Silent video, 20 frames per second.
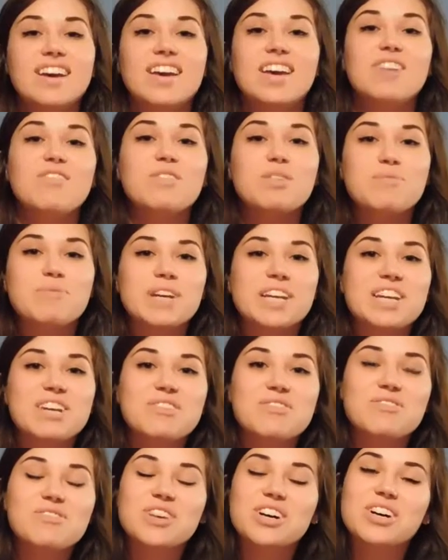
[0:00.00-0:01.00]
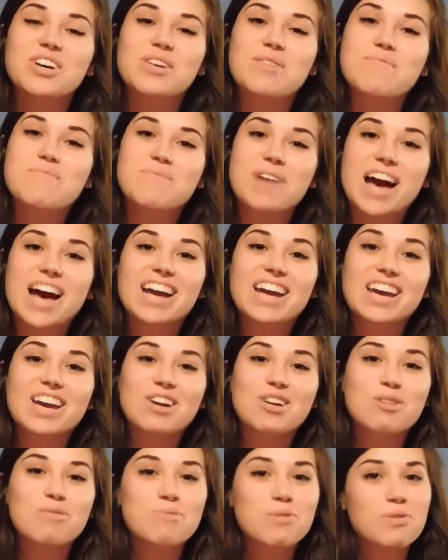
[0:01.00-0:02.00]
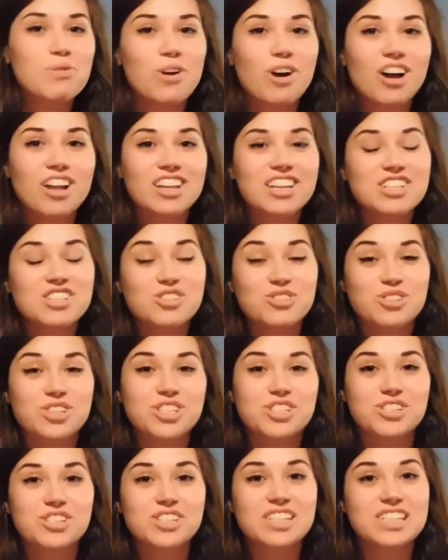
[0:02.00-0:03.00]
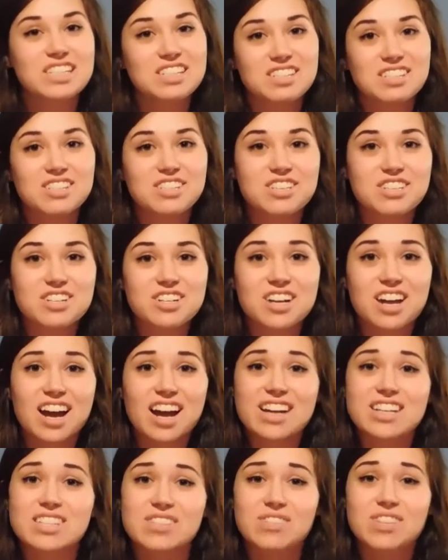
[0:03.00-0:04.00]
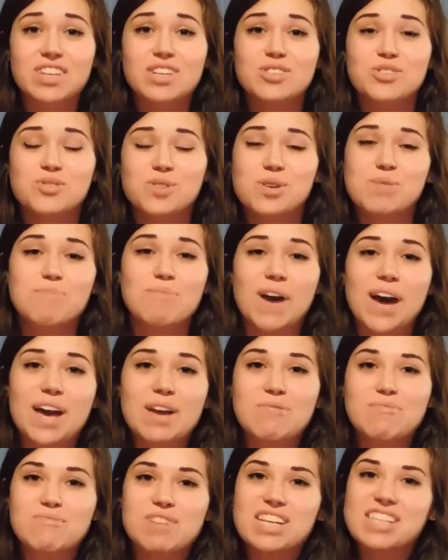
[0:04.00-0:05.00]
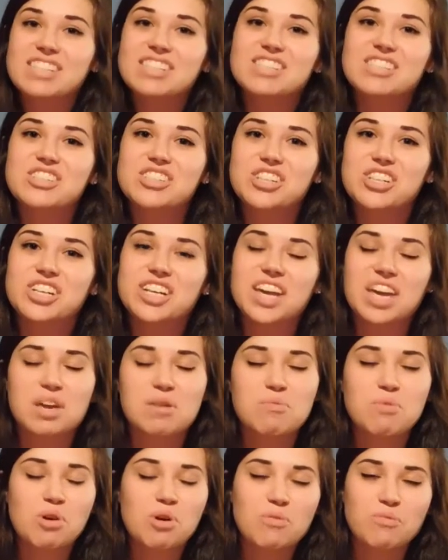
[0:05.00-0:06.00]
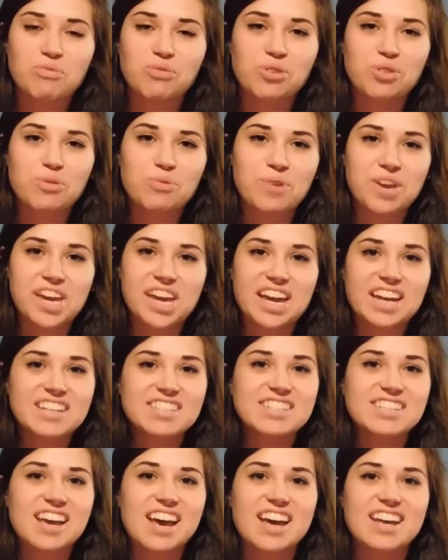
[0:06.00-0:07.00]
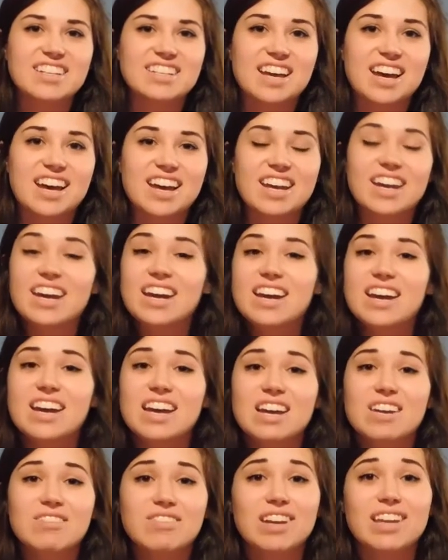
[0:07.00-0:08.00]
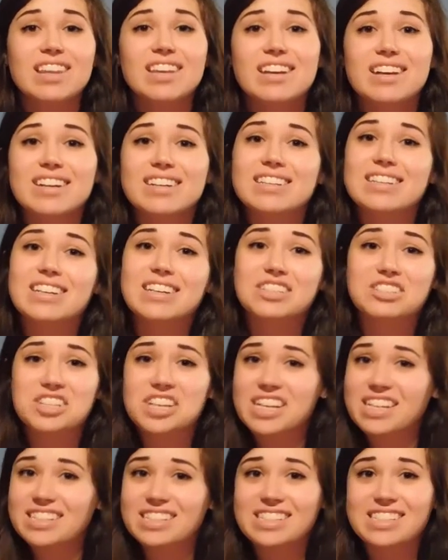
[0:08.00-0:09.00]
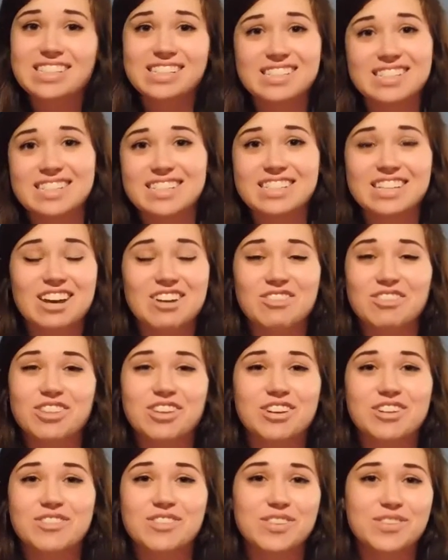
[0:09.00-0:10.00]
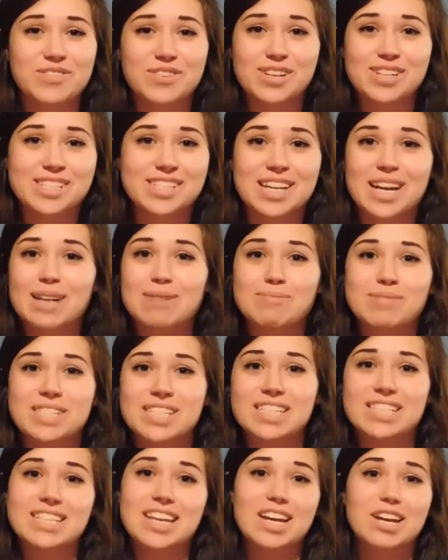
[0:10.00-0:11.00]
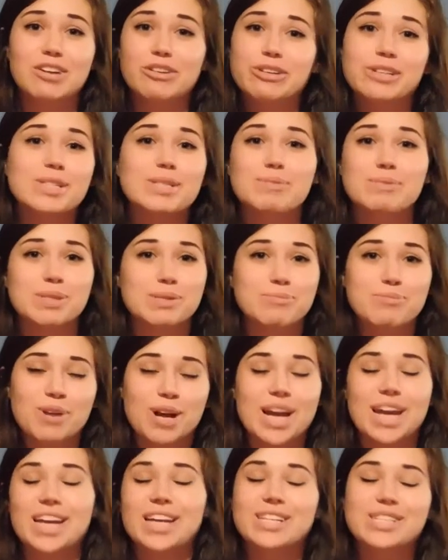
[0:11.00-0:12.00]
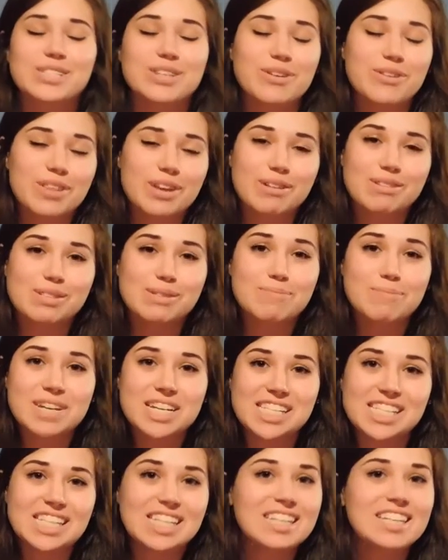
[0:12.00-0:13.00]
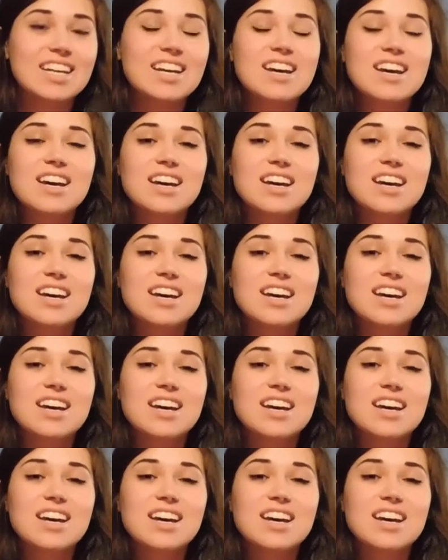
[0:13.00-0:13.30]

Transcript: Hey everybody, welcome back. I hope you all enjoyed your Easter. I definitely enjoyed mine. My sister came home for the weekend and I finally got a chance to sit down with her for the first time since like Christmas break, so that was amazing.